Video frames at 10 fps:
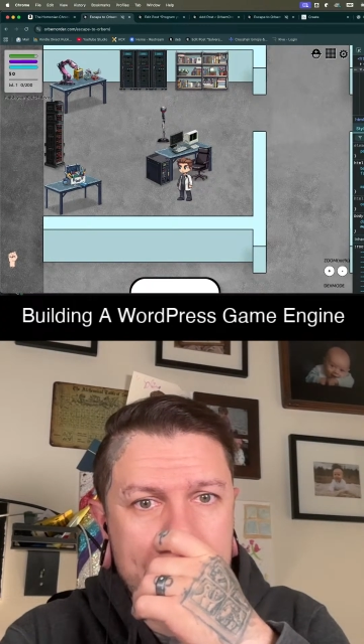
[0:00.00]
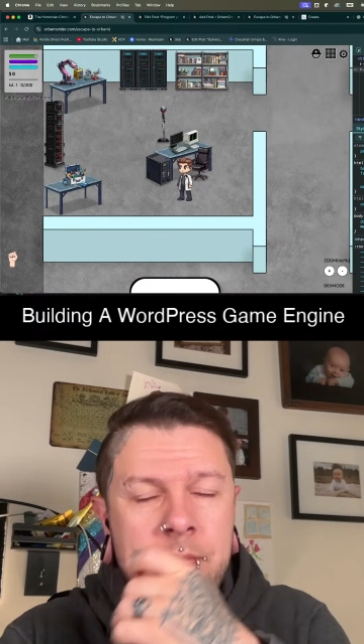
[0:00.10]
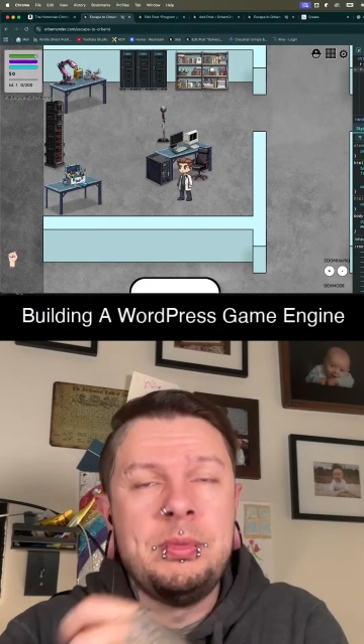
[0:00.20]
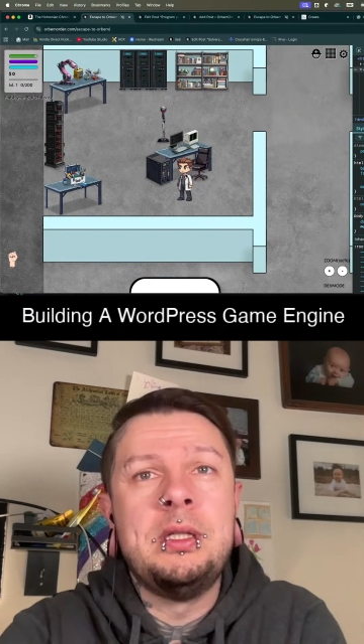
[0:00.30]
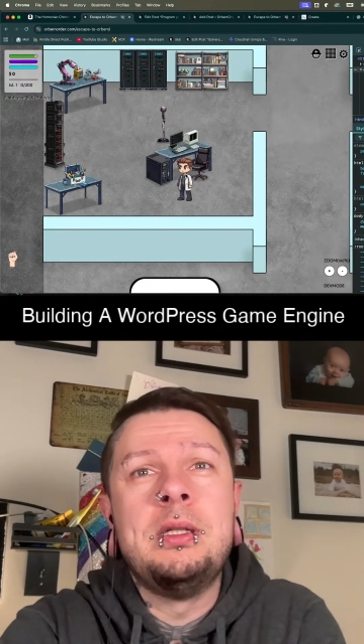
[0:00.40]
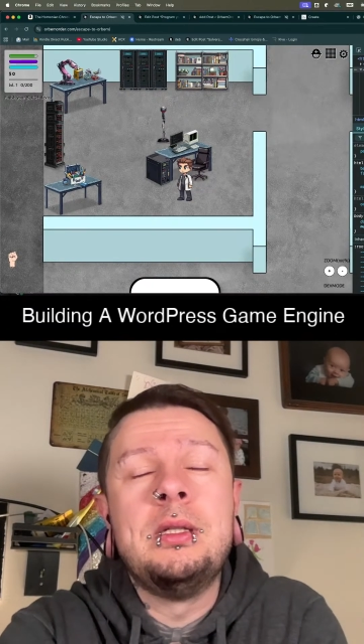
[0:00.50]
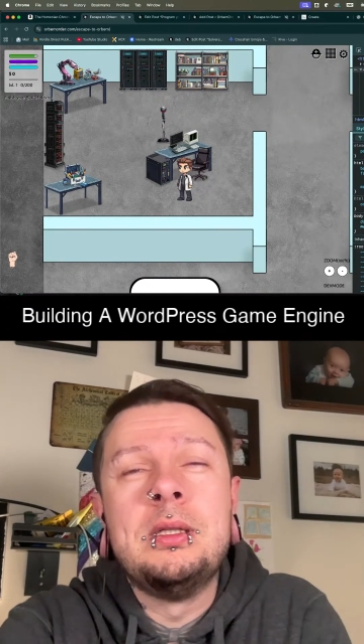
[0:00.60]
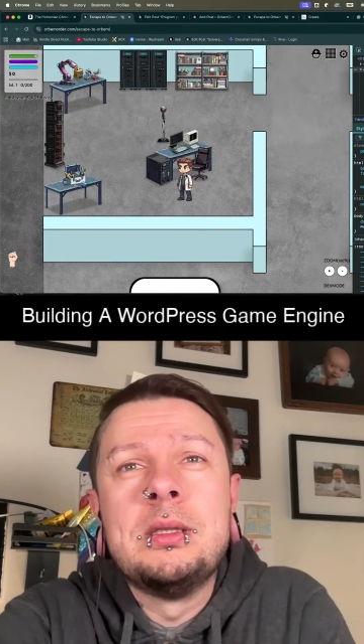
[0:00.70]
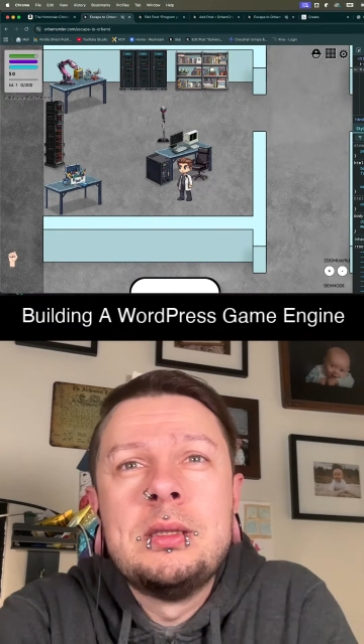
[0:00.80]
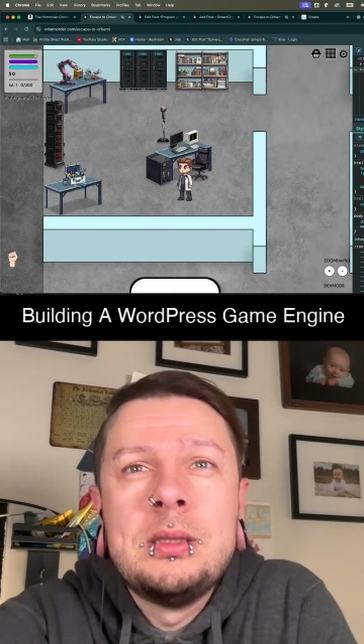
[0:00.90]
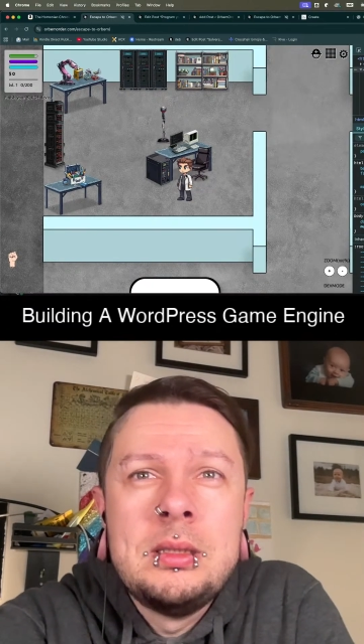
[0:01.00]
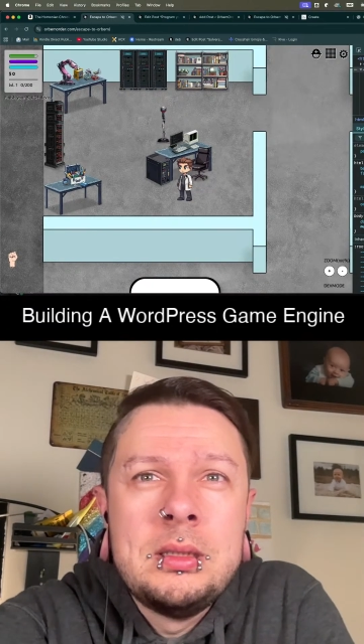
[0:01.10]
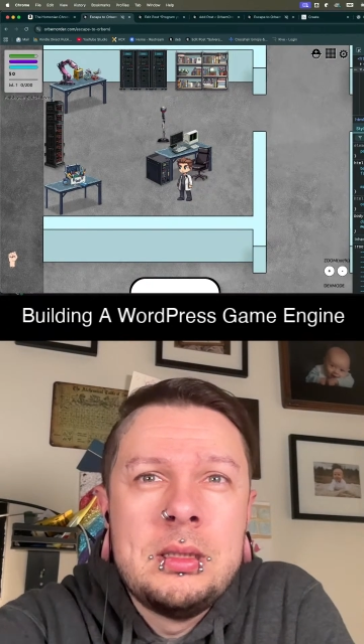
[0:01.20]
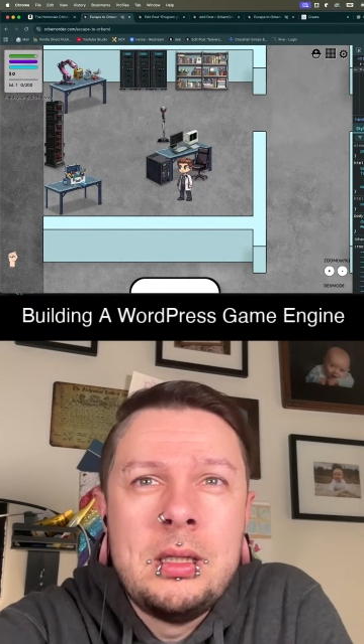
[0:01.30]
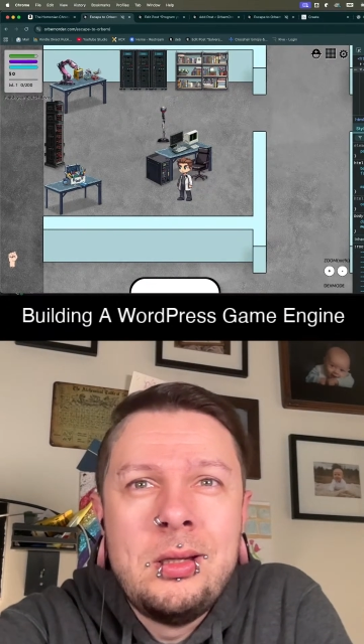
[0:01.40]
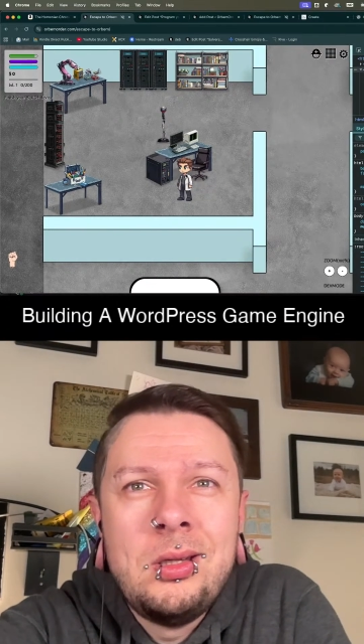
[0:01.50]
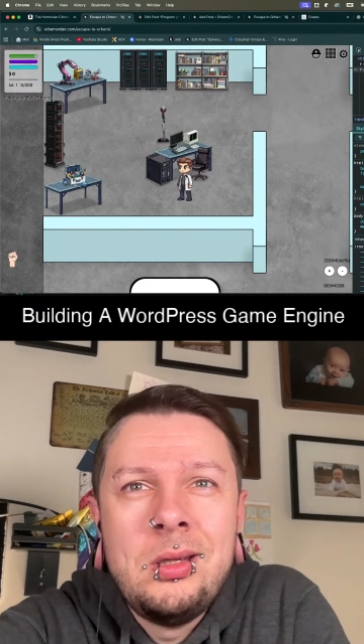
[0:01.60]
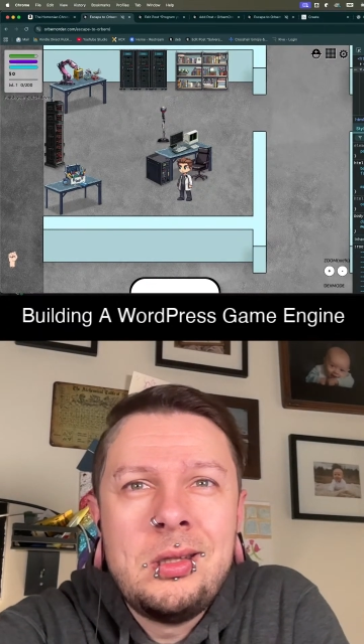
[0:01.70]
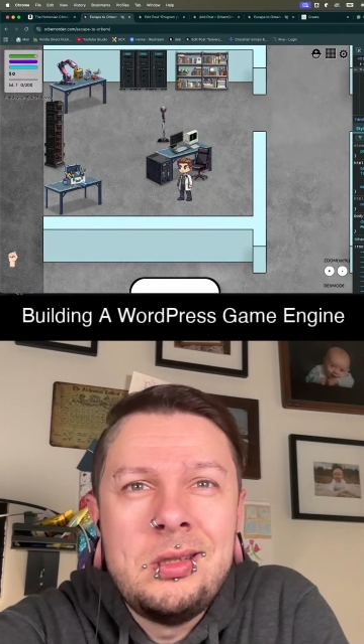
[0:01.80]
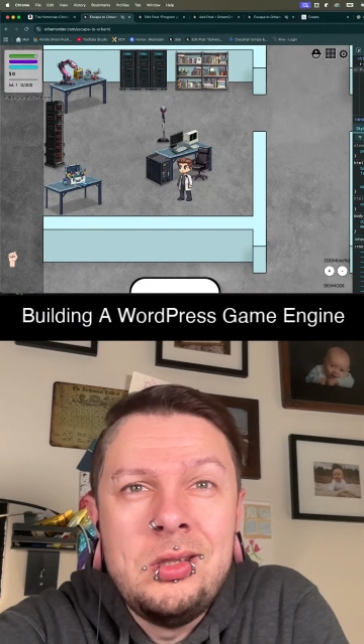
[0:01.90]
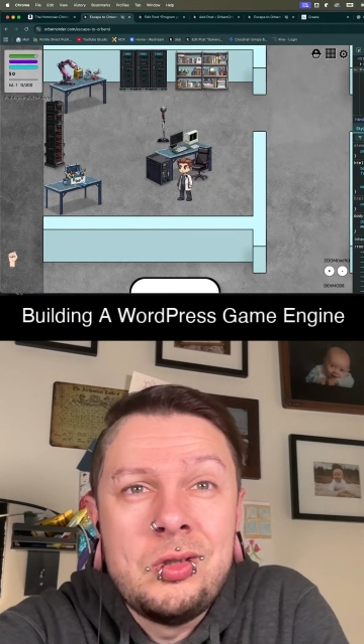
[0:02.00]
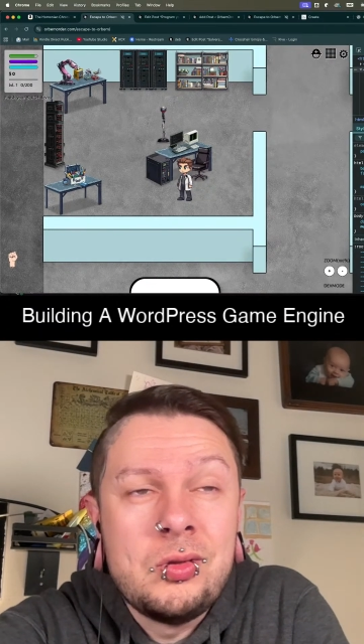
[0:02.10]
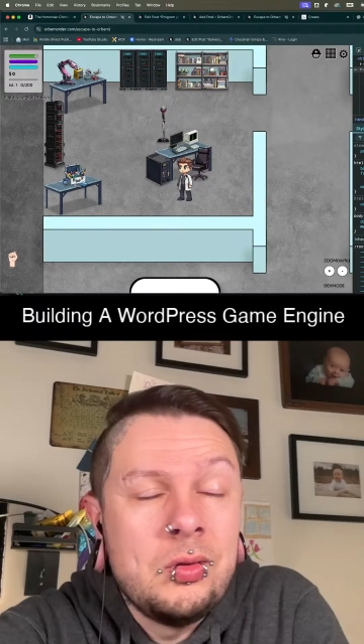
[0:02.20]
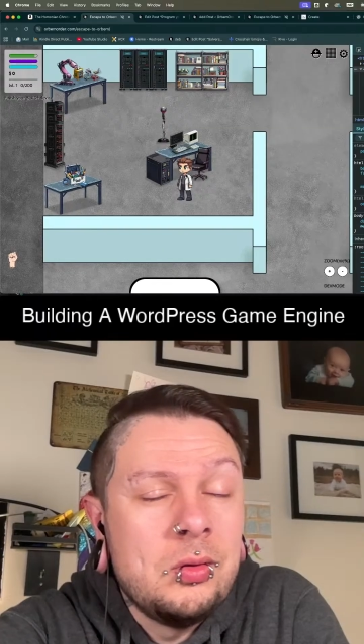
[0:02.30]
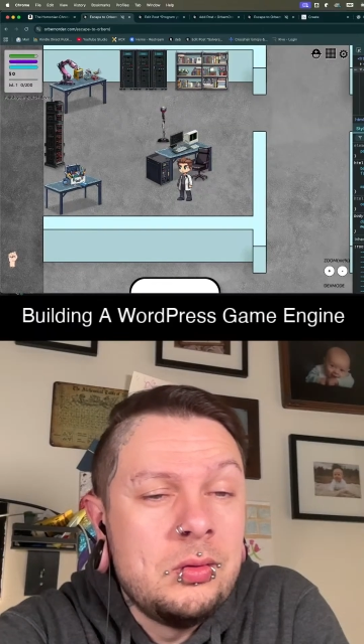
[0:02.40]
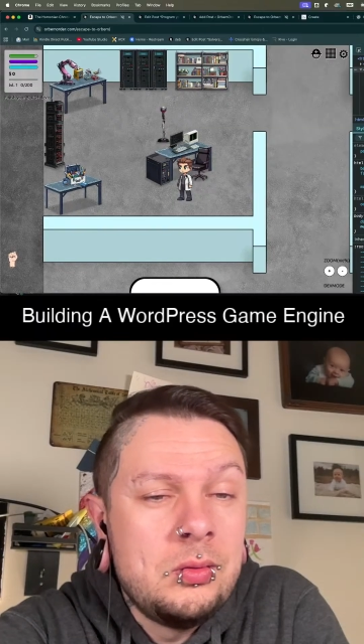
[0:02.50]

to be conditional.